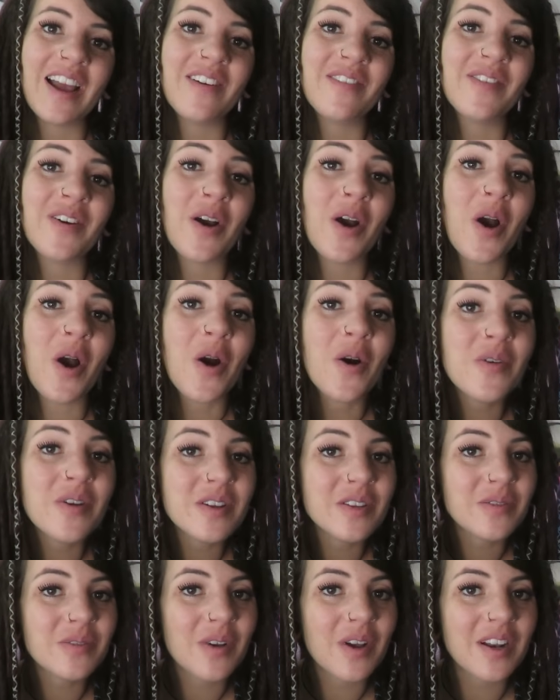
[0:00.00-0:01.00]
I have
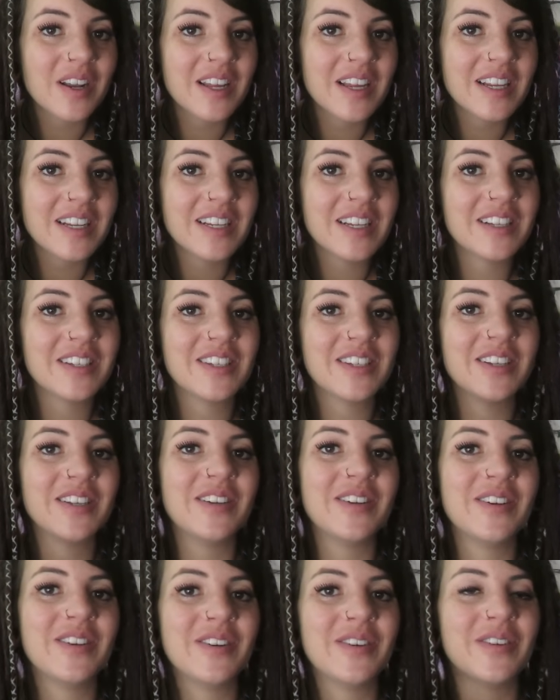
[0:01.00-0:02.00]
always wanted
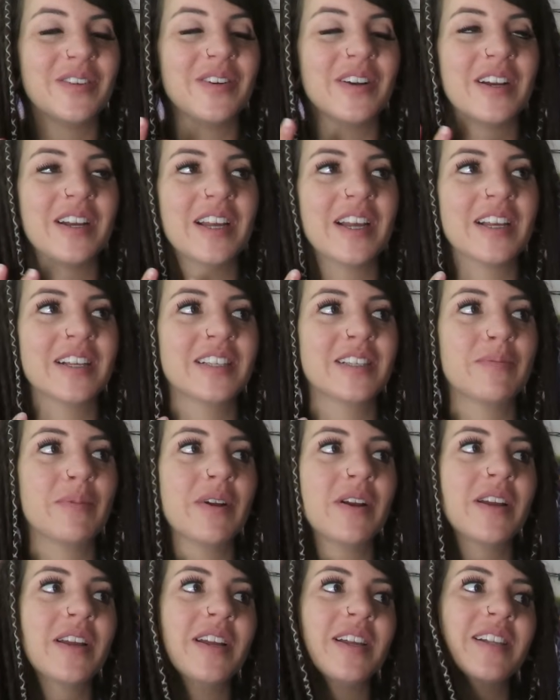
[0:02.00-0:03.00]
to
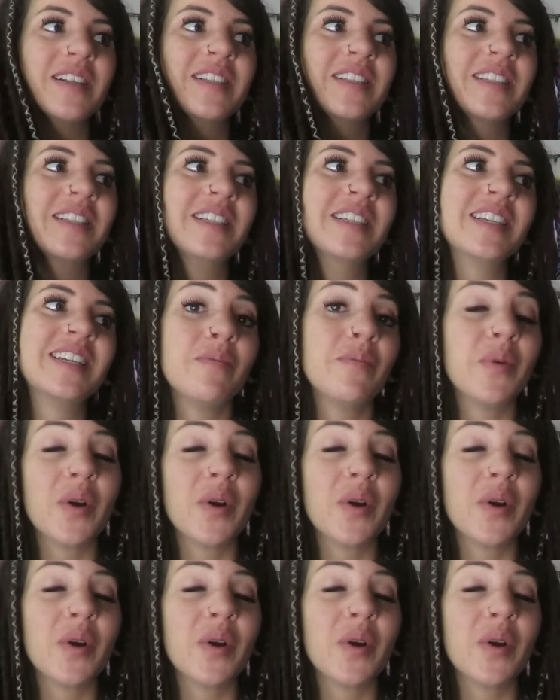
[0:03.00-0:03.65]
experience